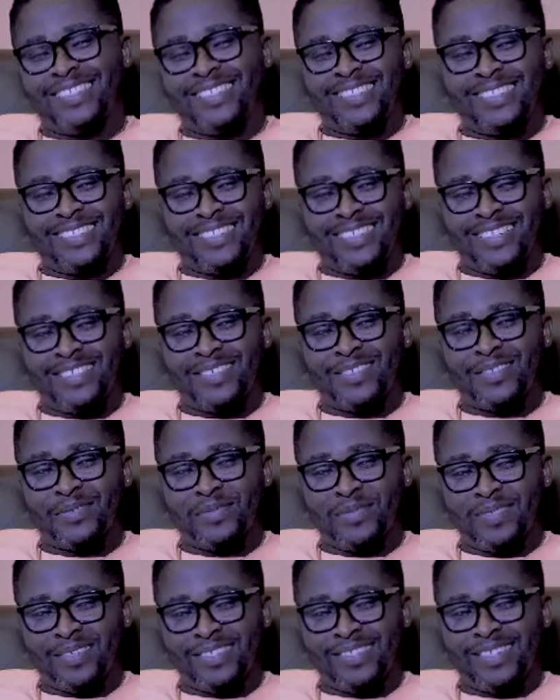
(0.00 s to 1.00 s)
Thank you very
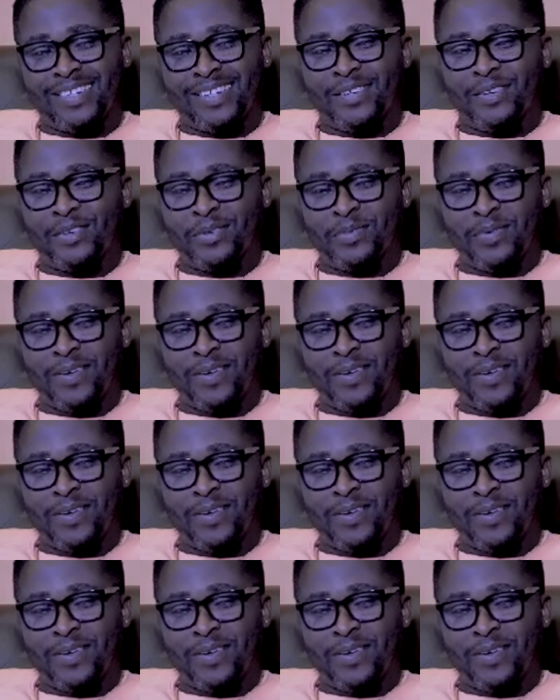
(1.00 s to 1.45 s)
much. Thank you.